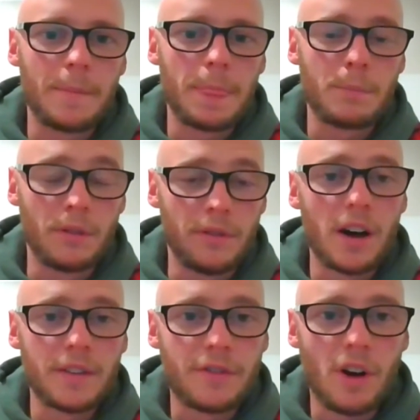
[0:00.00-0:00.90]

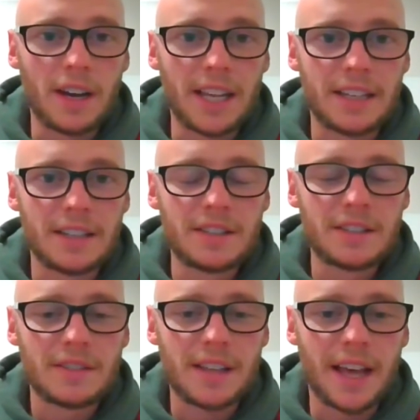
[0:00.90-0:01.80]
provide for our
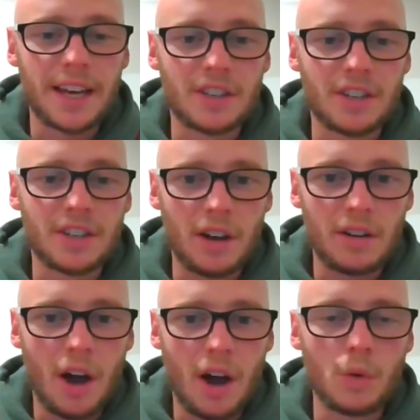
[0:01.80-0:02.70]
leaders, and it's going to
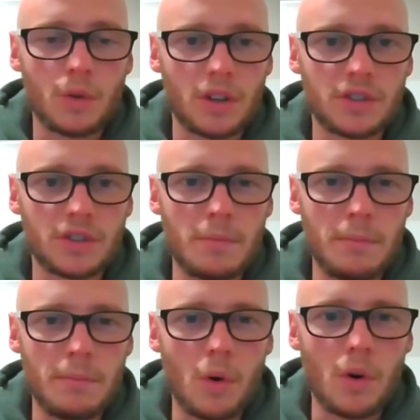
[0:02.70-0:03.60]
hold on to
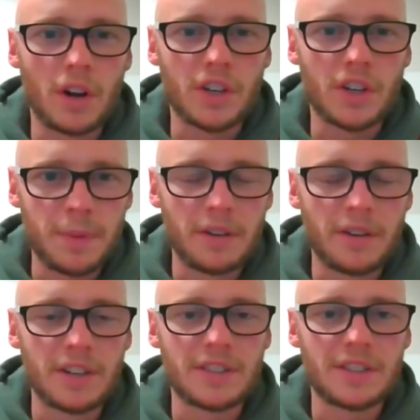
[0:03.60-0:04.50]
more
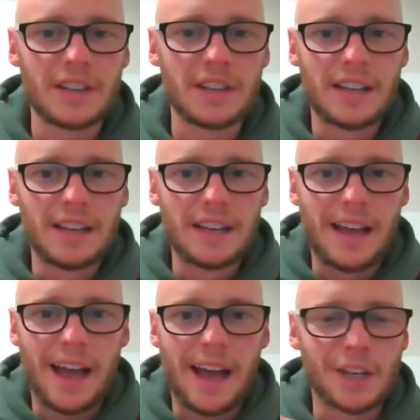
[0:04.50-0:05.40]
experienced
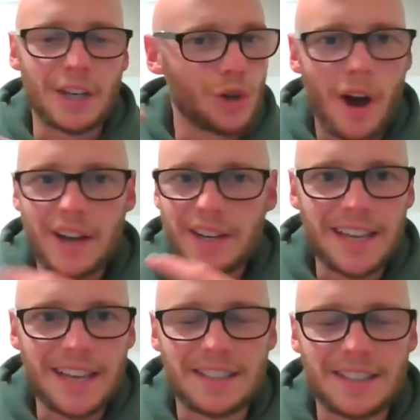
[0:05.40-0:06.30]
and tried and
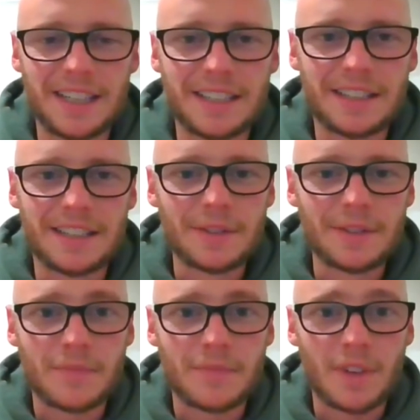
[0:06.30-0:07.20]
tested
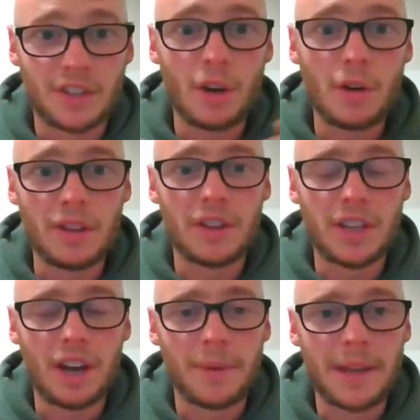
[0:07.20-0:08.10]
leaders, so that the
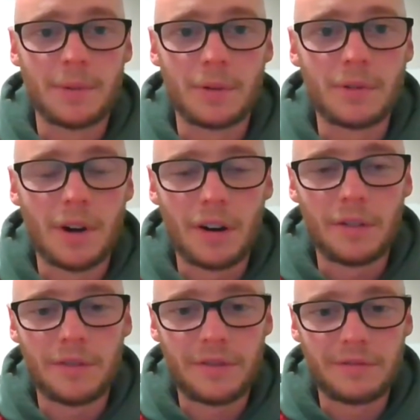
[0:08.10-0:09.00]
young people
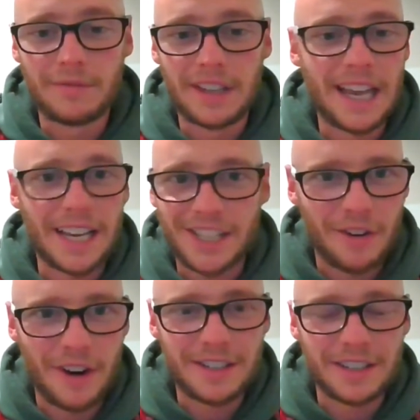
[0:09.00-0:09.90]
of the next
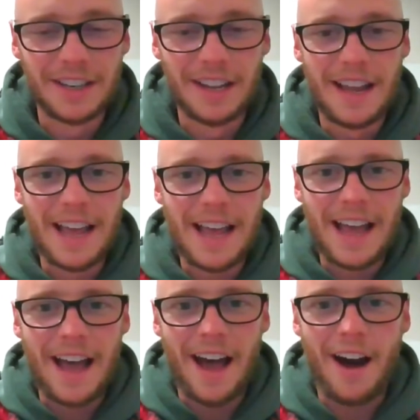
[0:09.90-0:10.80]
generation
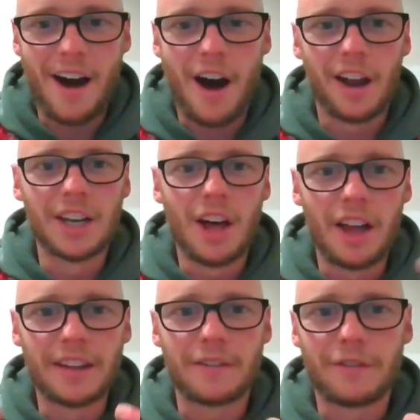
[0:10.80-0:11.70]
are
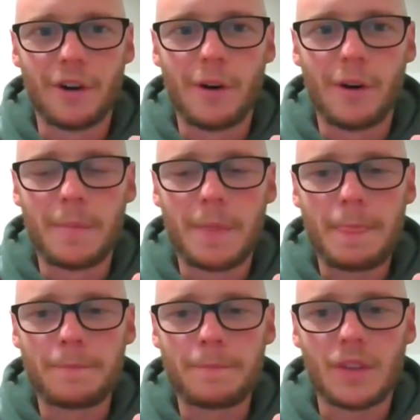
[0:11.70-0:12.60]
learning from
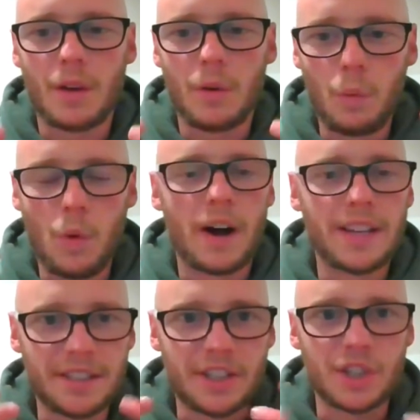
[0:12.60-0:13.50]

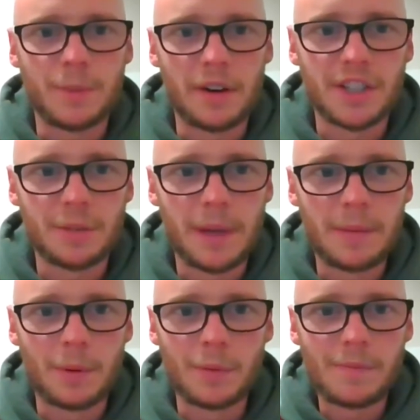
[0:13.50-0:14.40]
wise, experienced
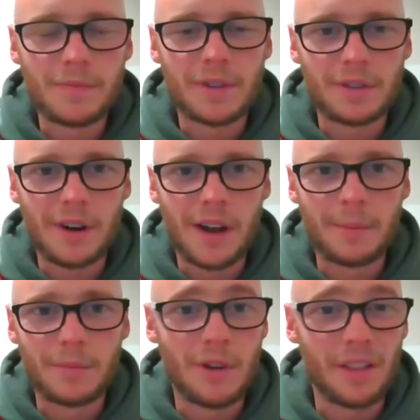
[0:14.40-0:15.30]
people
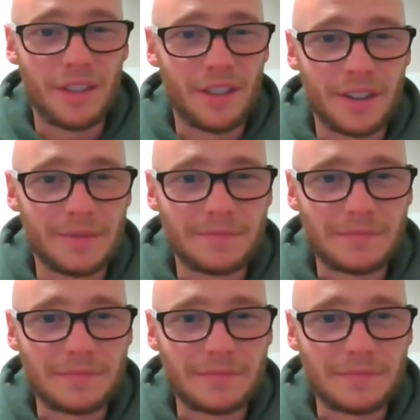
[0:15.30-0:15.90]
rather than